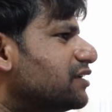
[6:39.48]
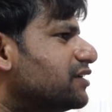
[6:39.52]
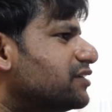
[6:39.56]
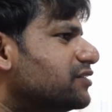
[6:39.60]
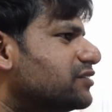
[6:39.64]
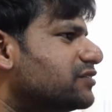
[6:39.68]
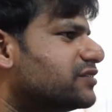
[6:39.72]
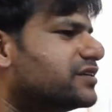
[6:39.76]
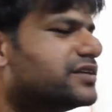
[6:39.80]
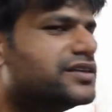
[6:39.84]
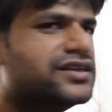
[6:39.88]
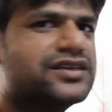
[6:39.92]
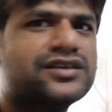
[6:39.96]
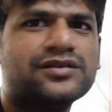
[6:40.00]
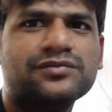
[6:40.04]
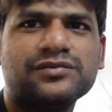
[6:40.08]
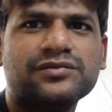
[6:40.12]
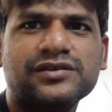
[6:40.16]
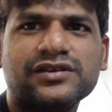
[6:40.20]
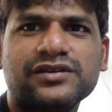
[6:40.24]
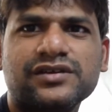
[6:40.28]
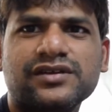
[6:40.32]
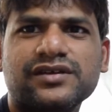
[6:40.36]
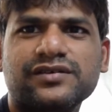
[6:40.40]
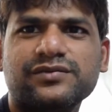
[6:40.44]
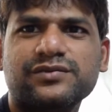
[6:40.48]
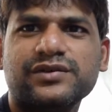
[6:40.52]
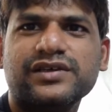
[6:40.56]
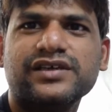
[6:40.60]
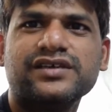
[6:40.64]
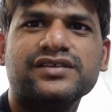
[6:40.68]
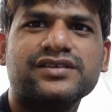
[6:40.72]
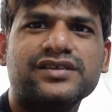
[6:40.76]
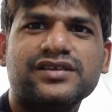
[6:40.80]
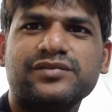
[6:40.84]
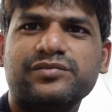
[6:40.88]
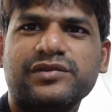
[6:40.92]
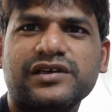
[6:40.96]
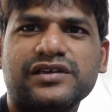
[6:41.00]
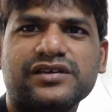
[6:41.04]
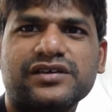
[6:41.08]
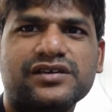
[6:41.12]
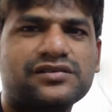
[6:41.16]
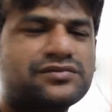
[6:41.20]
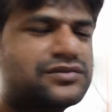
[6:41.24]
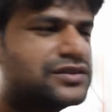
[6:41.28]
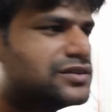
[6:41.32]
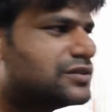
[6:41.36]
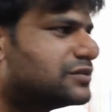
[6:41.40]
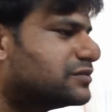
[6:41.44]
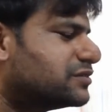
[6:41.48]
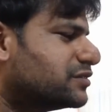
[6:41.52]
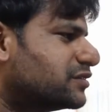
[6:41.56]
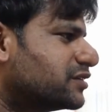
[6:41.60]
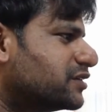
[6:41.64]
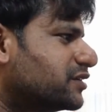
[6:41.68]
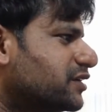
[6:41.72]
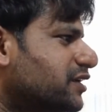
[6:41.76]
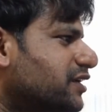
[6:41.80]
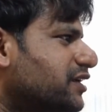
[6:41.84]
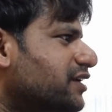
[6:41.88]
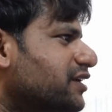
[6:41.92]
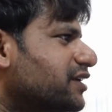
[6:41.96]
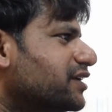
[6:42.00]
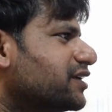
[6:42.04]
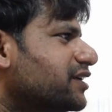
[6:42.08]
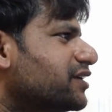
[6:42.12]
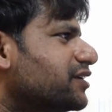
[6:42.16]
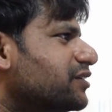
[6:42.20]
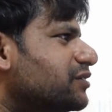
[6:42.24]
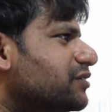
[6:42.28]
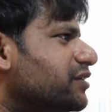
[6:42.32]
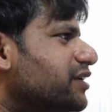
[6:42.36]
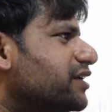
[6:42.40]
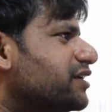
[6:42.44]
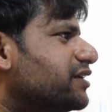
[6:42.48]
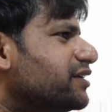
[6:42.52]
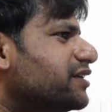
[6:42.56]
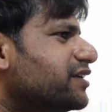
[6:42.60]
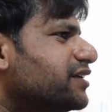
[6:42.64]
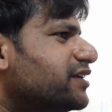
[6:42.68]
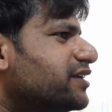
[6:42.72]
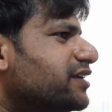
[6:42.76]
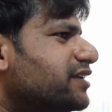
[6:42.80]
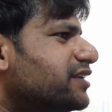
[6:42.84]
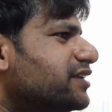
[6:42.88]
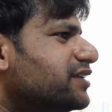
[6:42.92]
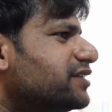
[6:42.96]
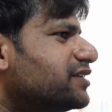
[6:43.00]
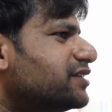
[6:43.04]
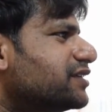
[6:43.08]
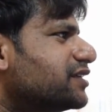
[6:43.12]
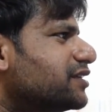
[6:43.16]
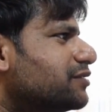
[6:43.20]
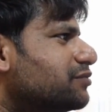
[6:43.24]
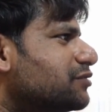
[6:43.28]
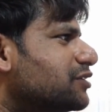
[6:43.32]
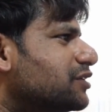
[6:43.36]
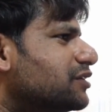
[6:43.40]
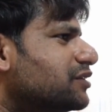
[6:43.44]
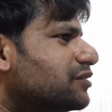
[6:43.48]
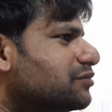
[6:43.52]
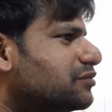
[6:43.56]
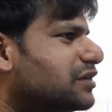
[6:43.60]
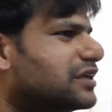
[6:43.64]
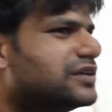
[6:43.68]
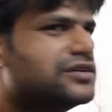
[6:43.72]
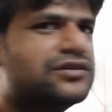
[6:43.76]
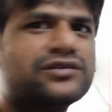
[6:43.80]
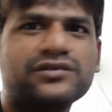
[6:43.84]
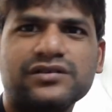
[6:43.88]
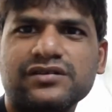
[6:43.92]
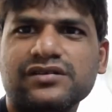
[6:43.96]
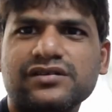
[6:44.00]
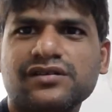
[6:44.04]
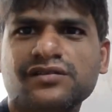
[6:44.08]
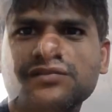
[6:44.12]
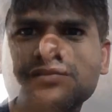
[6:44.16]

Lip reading: and you can enable via cPanel without, you know, editing any scripts by yourself.